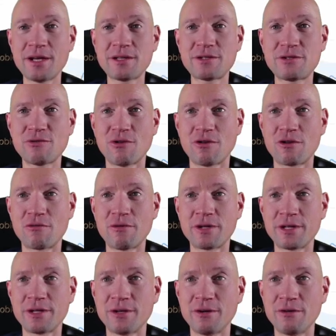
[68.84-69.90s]
you already
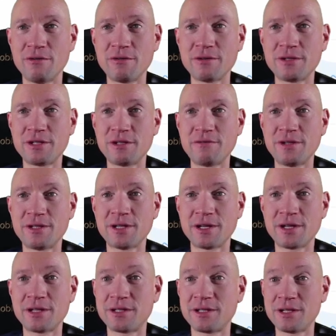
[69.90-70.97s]
know,
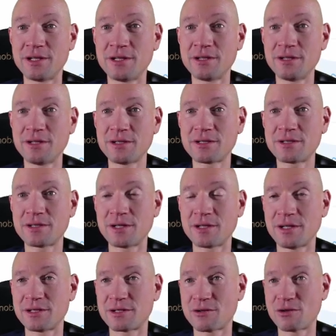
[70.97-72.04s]
dividend yield is at
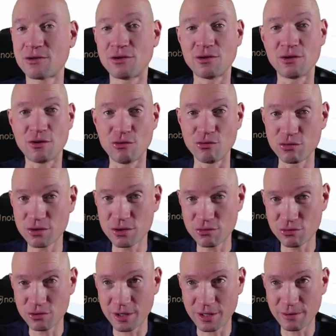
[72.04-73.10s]
least close to
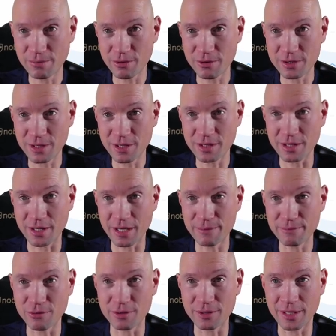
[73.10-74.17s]
10%,
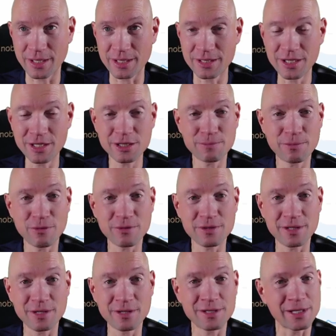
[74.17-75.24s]

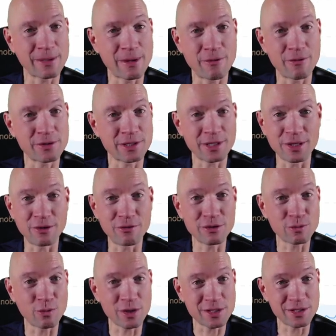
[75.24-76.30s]
9.96%. Some hours ago it
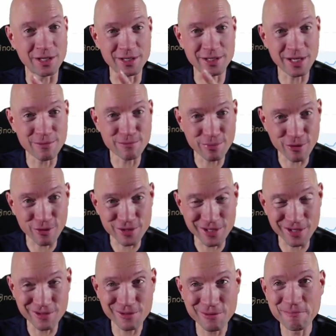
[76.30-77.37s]
was still 10,
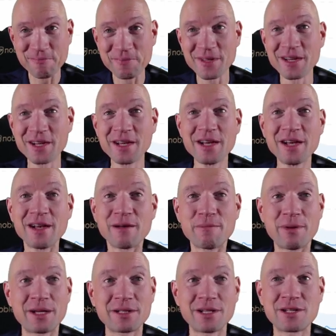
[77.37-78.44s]

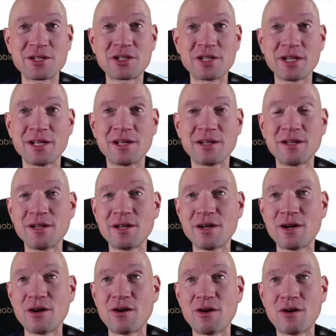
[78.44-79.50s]
but it's still
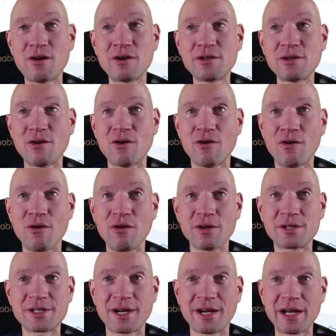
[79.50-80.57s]
on
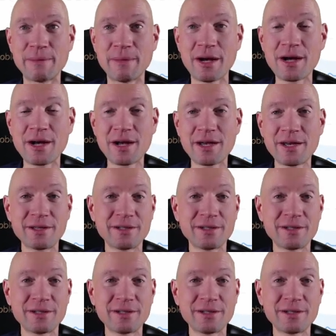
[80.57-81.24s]
all-time high.